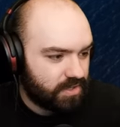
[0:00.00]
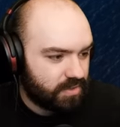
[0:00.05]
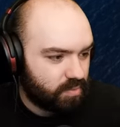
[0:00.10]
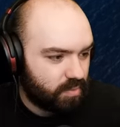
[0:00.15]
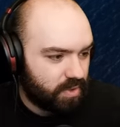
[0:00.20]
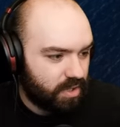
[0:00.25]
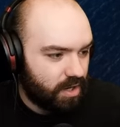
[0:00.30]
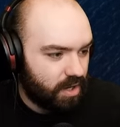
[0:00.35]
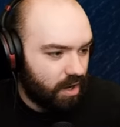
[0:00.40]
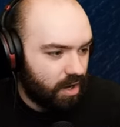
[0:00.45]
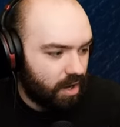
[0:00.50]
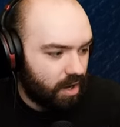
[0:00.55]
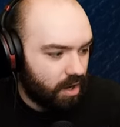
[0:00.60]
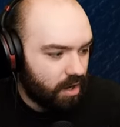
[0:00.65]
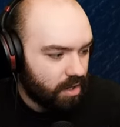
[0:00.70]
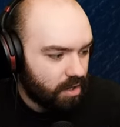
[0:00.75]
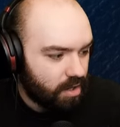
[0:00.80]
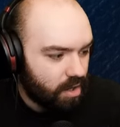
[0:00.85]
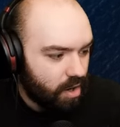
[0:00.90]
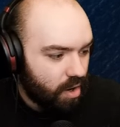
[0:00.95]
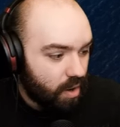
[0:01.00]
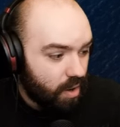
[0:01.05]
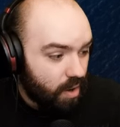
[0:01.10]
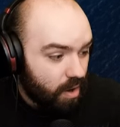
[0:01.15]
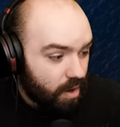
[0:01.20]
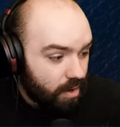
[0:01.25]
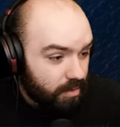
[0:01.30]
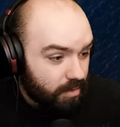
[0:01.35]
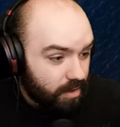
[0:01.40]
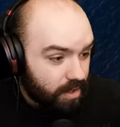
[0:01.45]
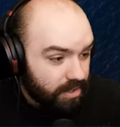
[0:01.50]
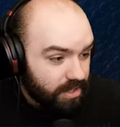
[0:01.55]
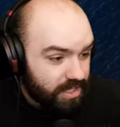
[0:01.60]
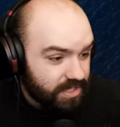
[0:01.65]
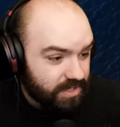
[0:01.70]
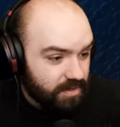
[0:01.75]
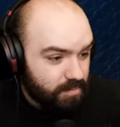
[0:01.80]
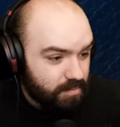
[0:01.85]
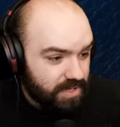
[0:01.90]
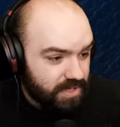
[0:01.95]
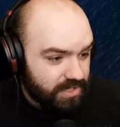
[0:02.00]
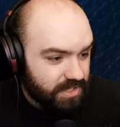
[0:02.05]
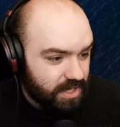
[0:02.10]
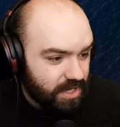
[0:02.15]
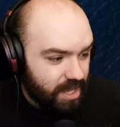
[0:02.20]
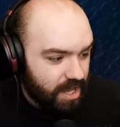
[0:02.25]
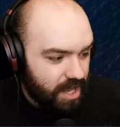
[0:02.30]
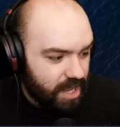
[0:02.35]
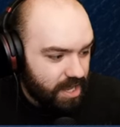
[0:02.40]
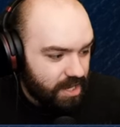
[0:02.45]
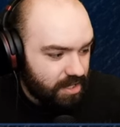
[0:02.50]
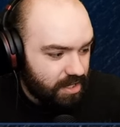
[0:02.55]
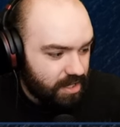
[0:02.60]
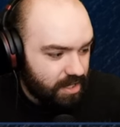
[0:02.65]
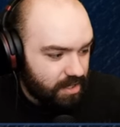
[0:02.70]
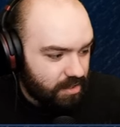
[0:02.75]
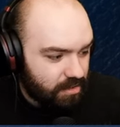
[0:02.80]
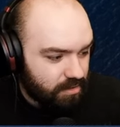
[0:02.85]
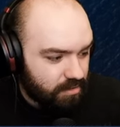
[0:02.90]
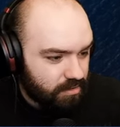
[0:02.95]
we are. There's a Mr. Handy.